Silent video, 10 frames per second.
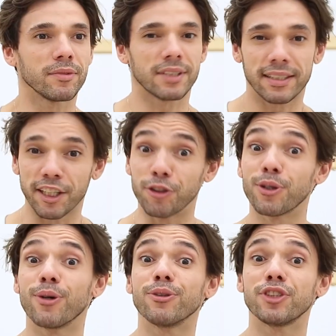that they
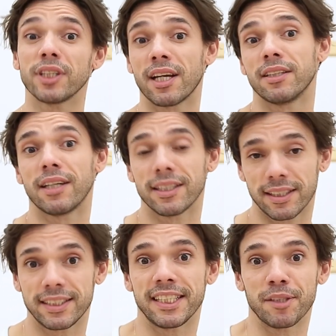grow together as
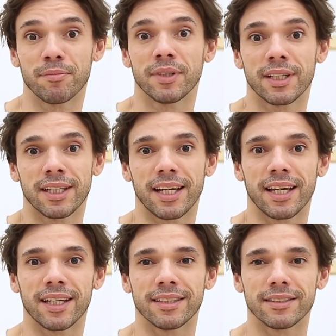a team,
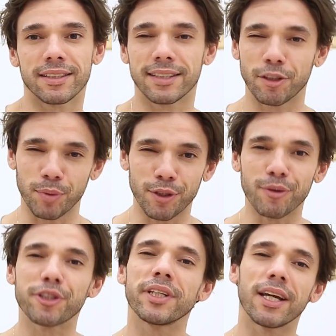and that we
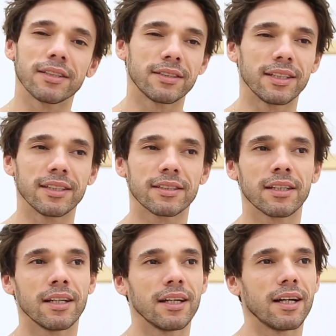don't create this
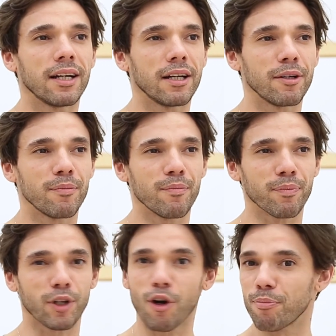
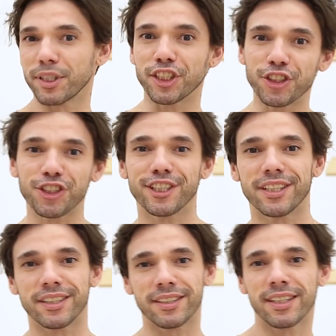
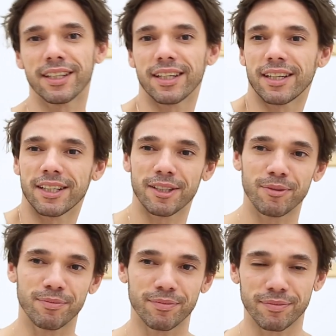competition
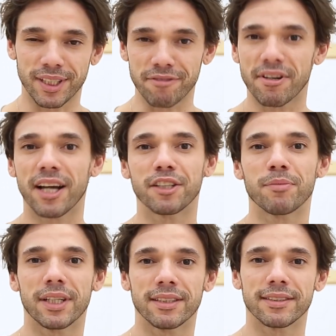
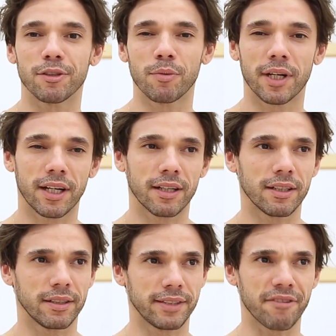environment where
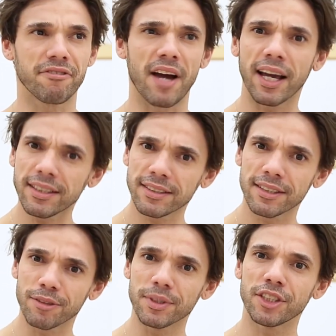they fight
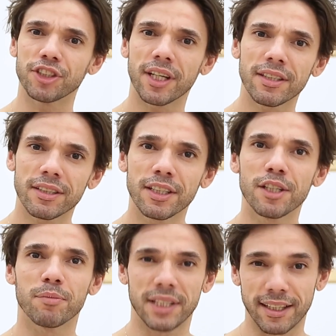with each other,
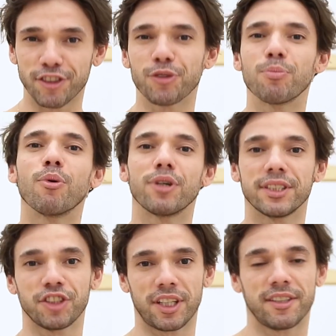but that they
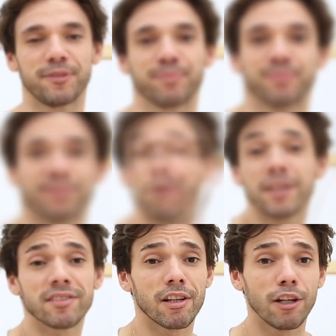support each other. So I
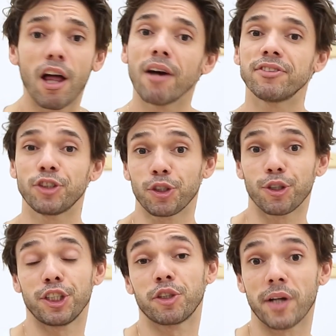always loved to
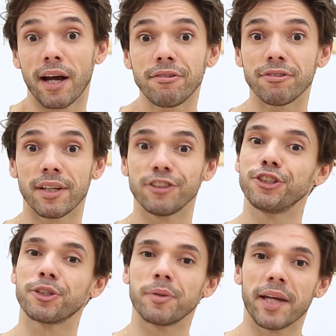choreograph and
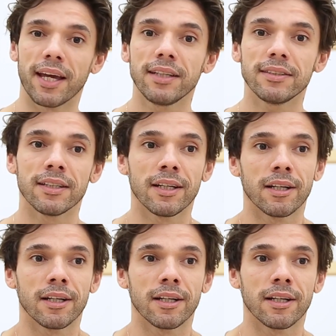to create.